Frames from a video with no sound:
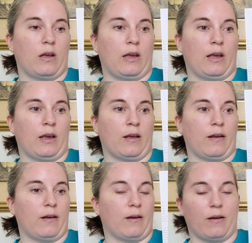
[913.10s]

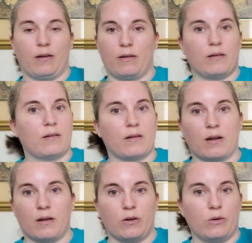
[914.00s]
And
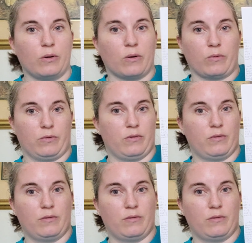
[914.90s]
who knows?